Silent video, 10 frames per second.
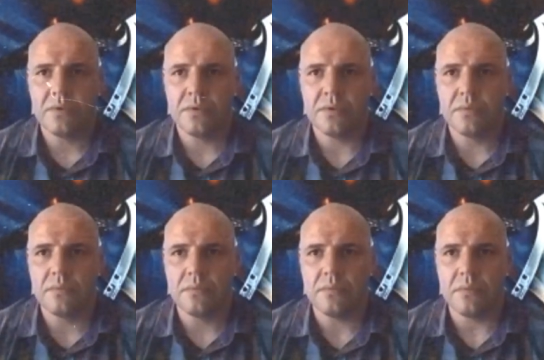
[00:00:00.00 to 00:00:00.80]
to
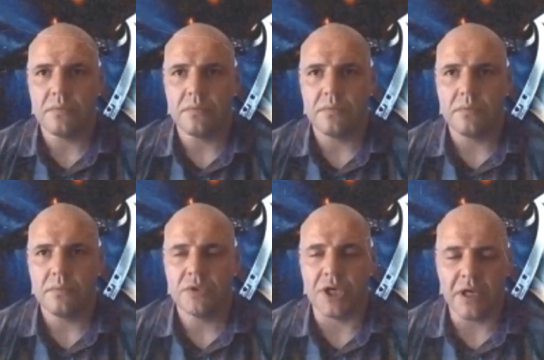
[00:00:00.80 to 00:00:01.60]

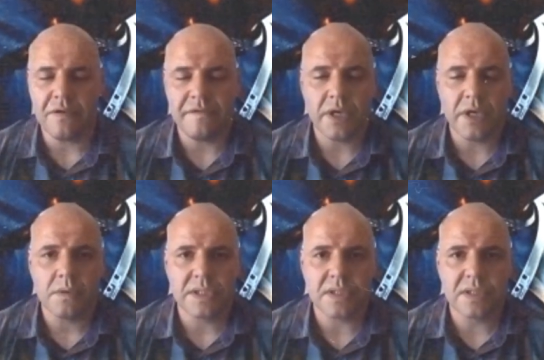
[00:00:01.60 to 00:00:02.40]
die for
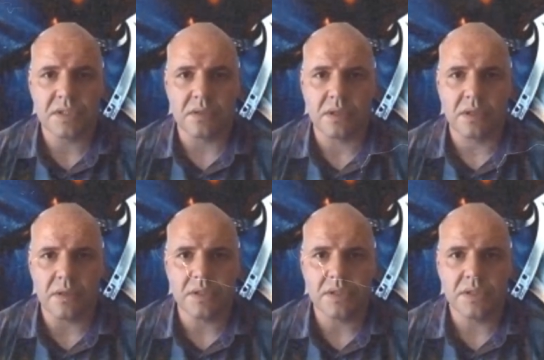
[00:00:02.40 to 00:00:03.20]
our sins on the
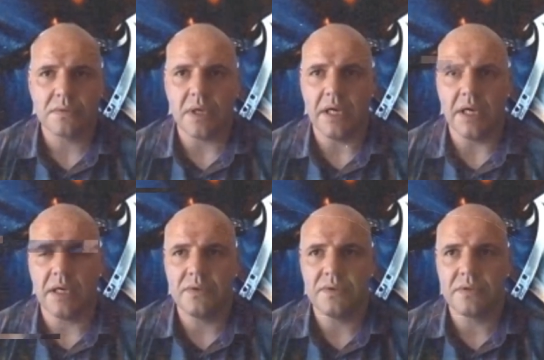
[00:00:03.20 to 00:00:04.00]
cross,
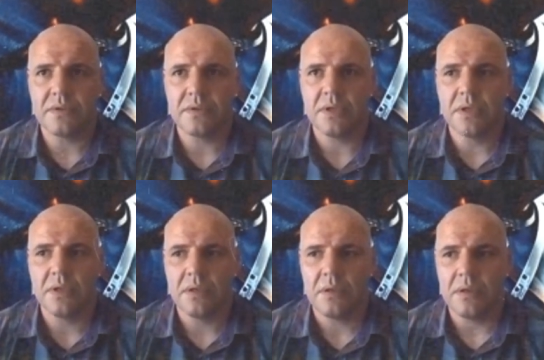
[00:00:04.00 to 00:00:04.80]
and
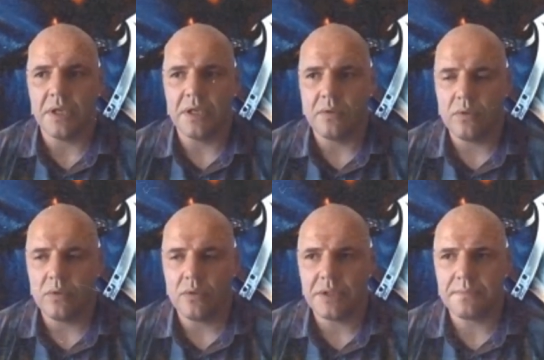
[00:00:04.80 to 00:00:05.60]
in
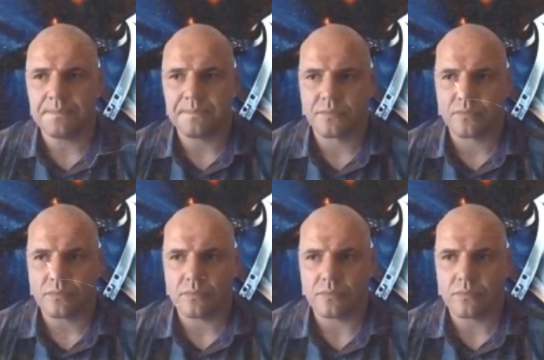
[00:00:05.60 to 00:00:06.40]
order
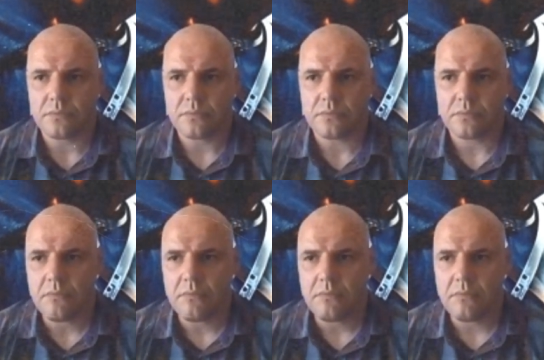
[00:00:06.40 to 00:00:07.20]

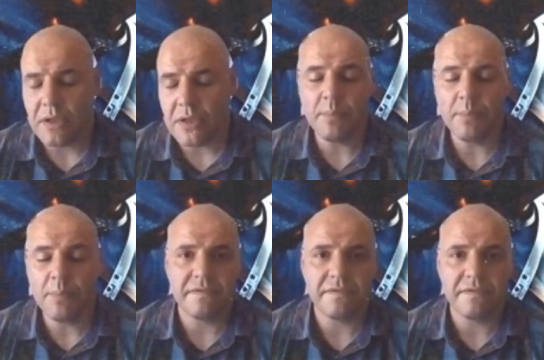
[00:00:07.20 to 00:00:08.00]
so that we might
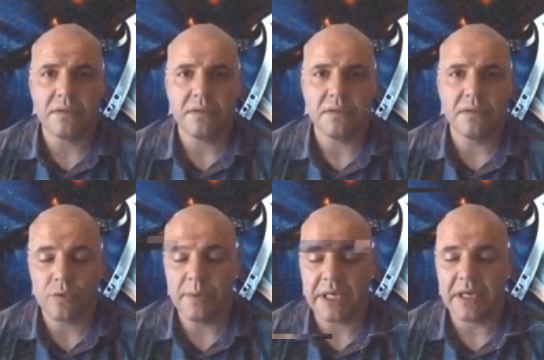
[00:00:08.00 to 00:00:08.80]
have it, so
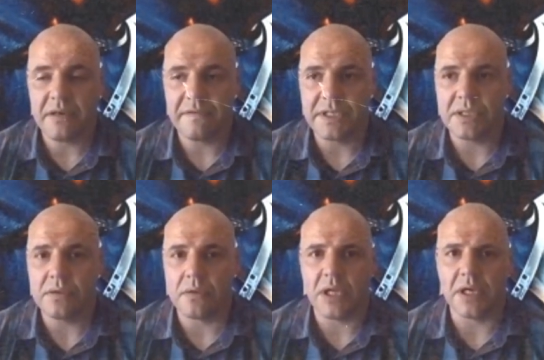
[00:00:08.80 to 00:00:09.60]
that we may have
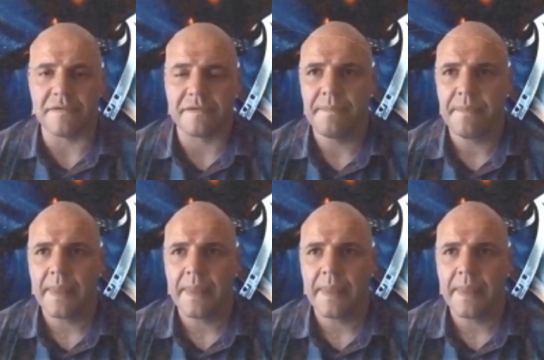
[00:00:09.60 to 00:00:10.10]
eternal life.